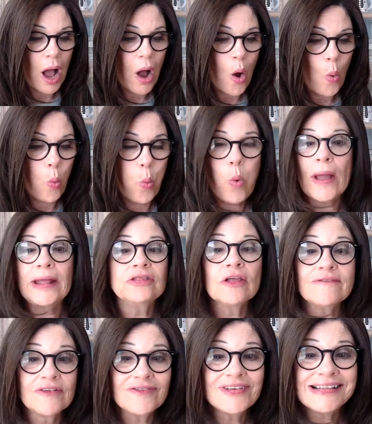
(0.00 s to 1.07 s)
when
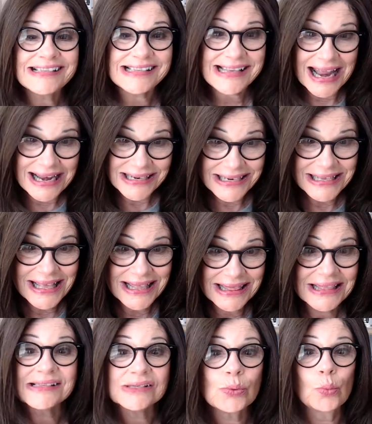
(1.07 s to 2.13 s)
Limited sent
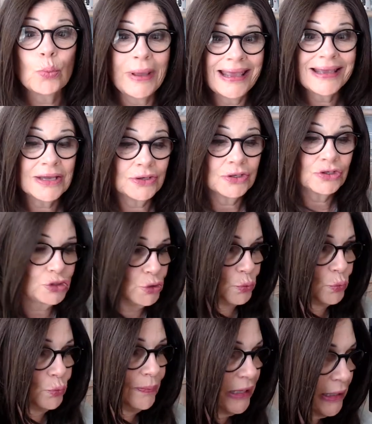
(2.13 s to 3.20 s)
this wig to
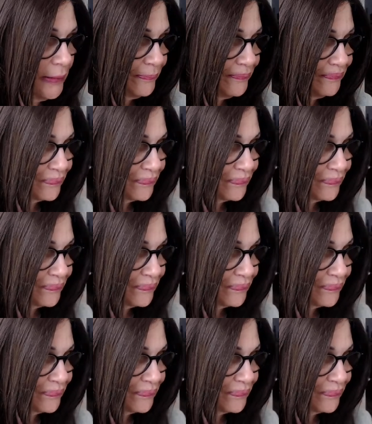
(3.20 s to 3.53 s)
me,